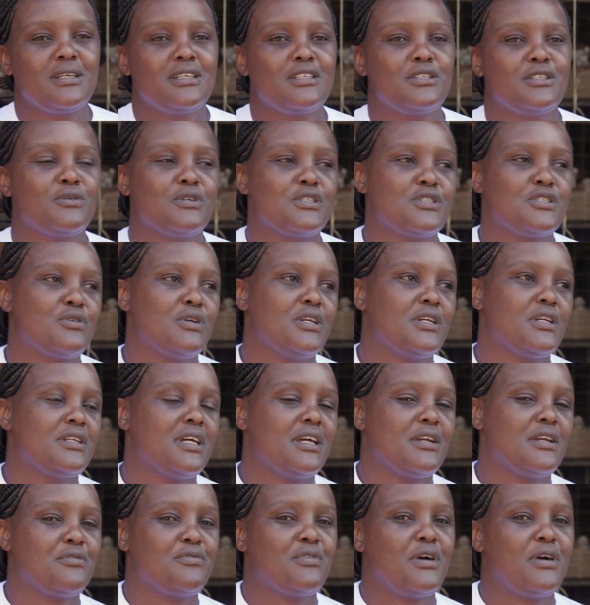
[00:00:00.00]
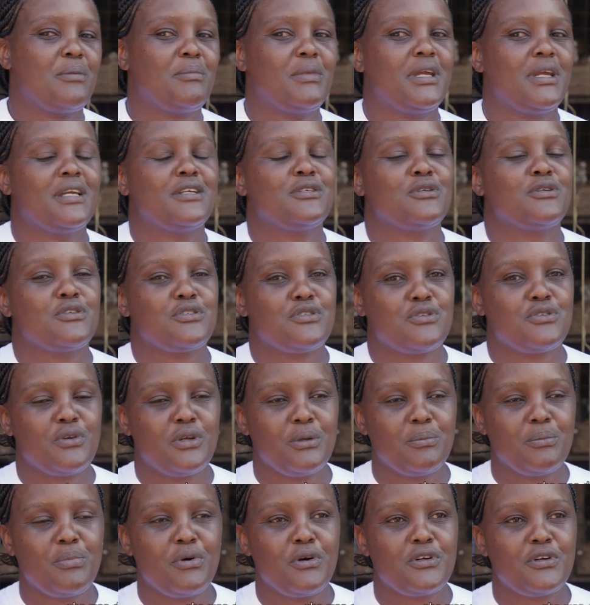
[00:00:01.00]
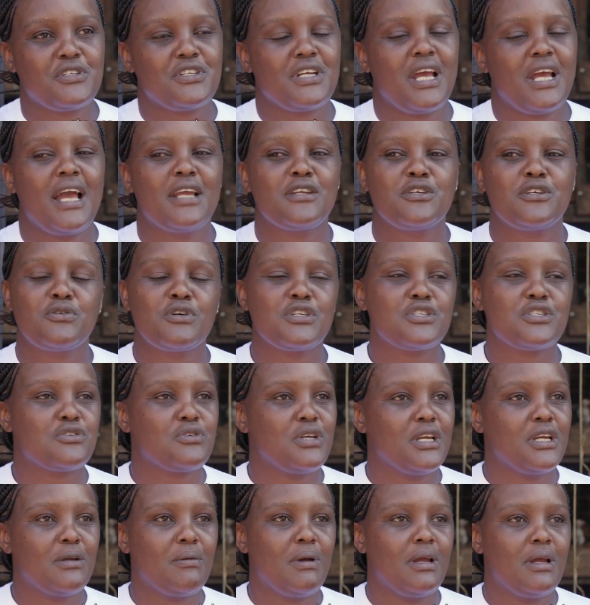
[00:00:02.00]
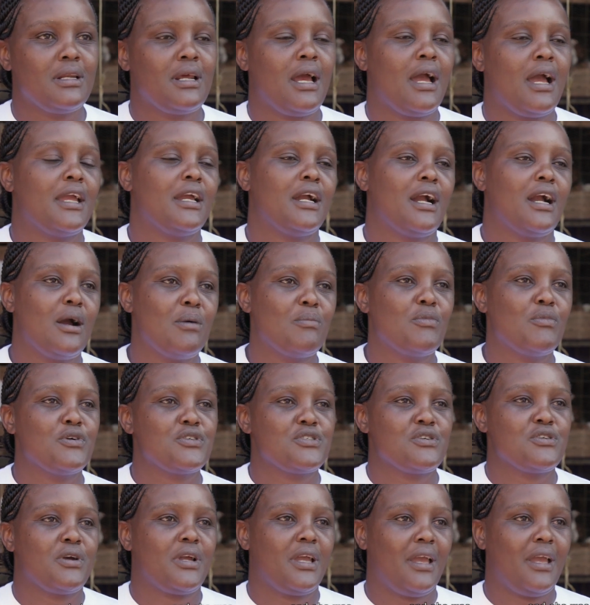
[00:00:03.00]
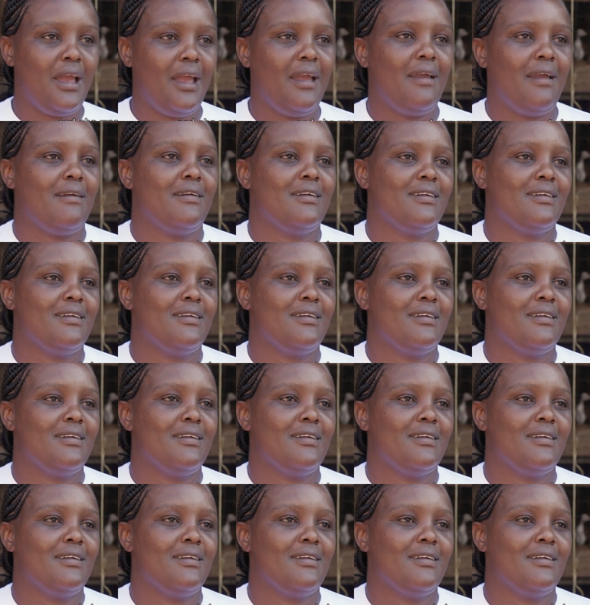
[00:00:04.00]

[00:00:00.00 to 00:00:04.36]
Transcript: She was doing dairy farming, she was doing poultry, and she was doing when her income was okay.